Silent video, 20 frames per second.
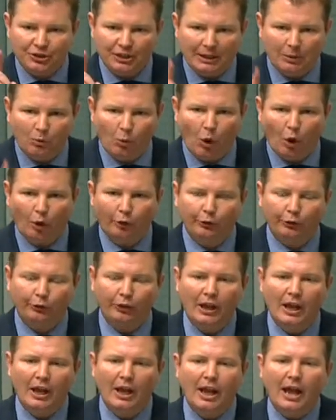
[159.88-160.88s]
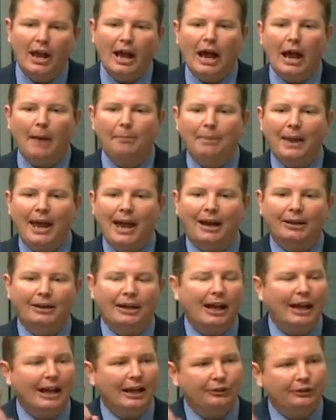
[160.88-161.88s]
he was about
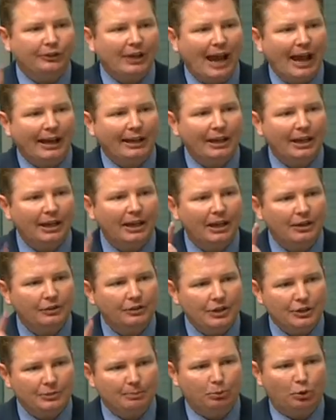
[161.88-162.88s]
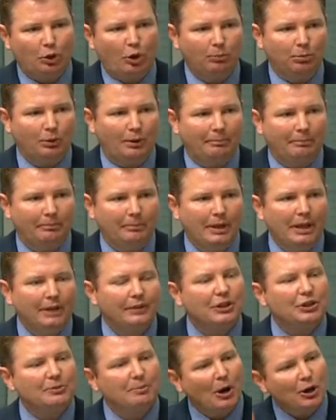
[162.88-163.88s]
attacking this problem,
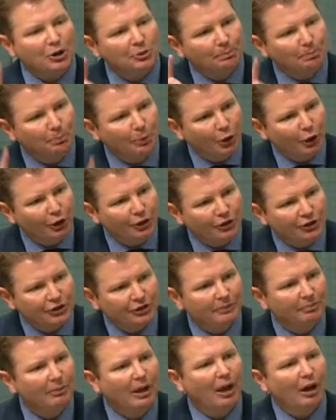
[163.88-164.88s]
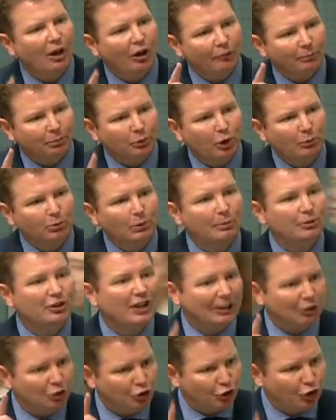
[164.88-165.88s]
this most burdensome of problems
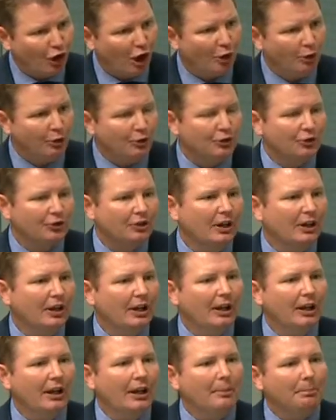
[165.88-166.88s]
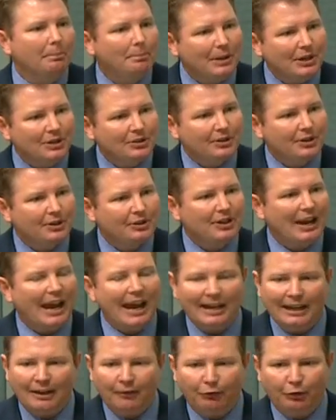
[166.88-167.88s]
that chokes business
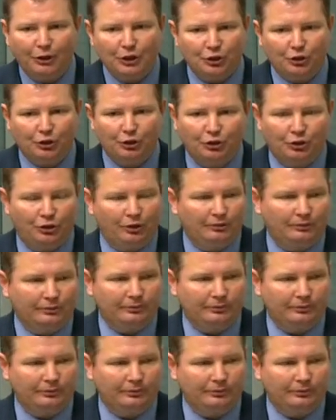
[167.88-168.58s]
at every turn.